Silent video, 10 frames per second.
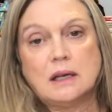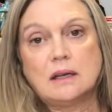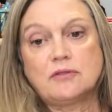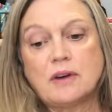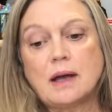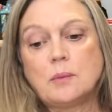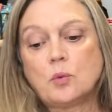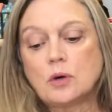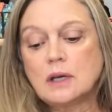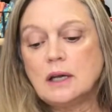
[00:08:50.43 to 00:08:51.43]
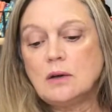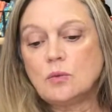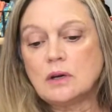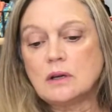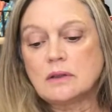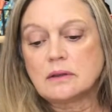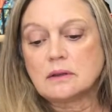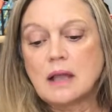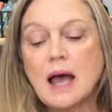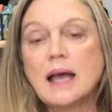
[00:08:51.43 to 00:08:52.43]
if I'm working with
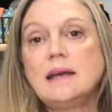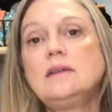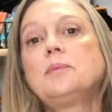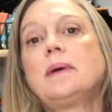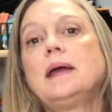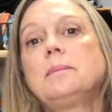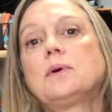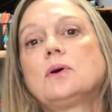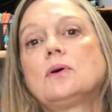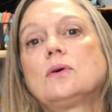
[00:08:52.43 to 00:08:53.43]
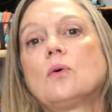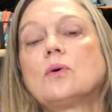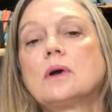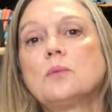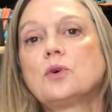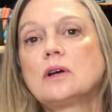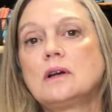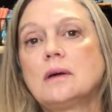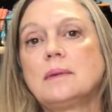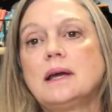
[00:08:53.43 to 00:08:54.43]
lined paper, or I'm working
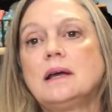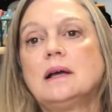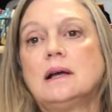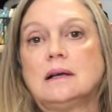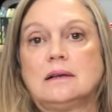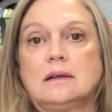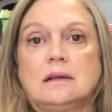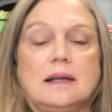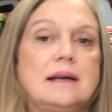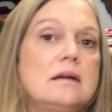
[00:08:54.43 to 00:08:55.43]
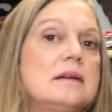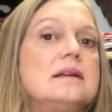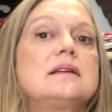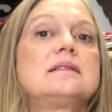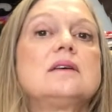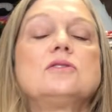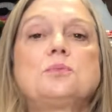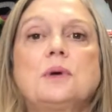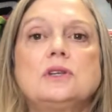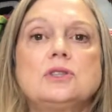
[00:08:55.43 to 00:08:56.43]
on like on an Excel
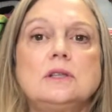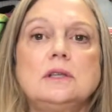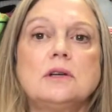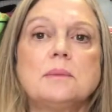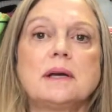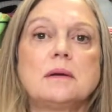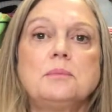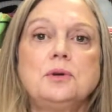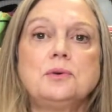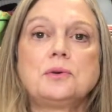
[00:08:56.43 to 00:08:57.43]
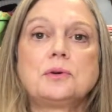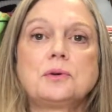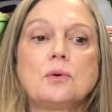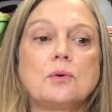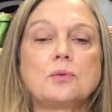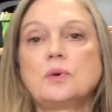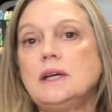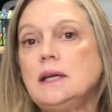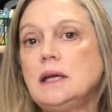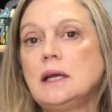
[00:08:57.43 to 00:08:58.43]
spreadsheet on my computer, or
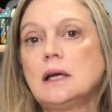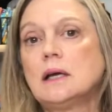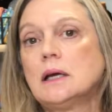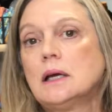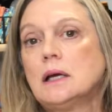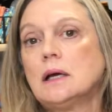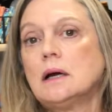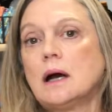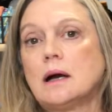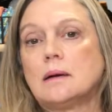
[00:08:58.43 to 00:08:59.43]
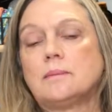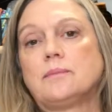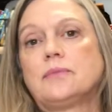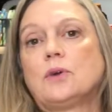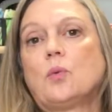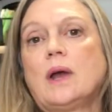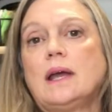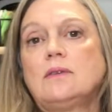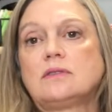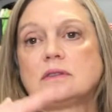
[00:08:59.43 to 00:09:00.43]
reading, the
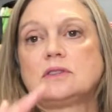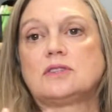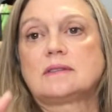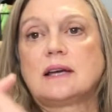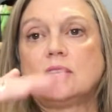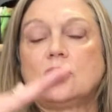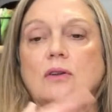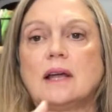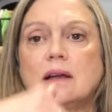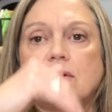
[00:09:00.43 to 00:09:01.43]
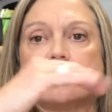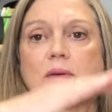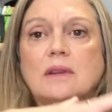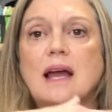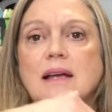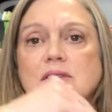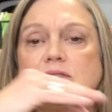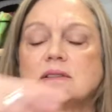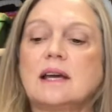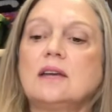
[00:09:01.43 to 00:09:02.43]
waves just kind of go like, or the lines
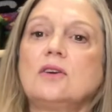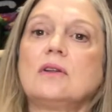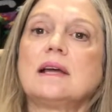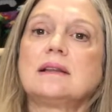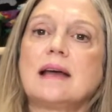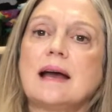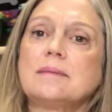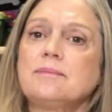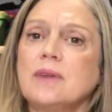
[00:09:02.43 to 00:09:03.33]
just kind of go like that.